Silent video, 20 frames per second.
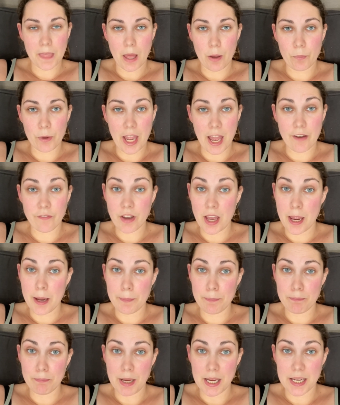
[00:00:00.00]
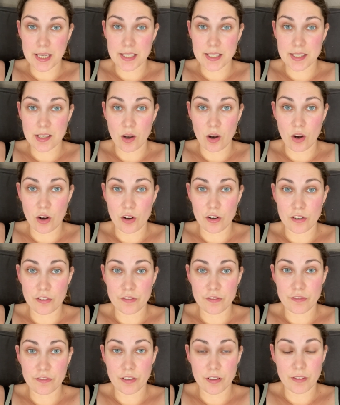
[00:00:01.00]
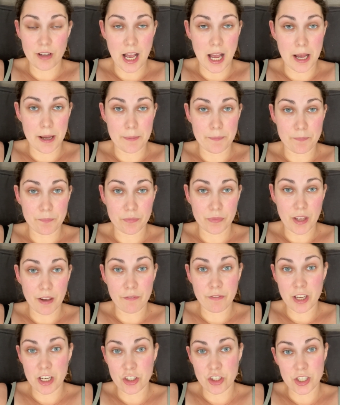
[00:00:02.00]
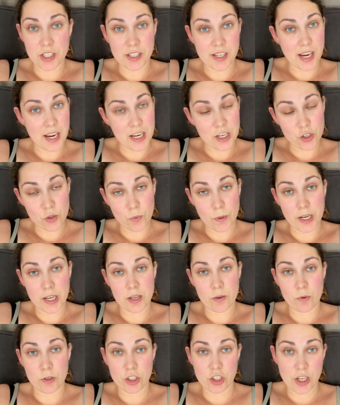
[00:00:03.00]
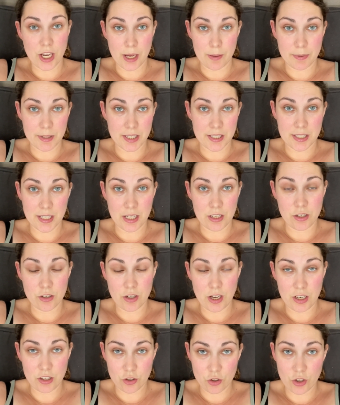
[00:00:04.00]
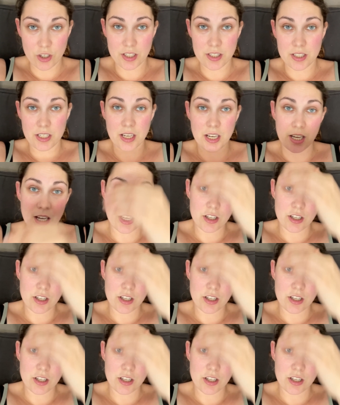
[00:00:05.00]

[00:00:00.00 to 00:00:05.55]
And we have a mix of veggies each week, which keeps it interesting.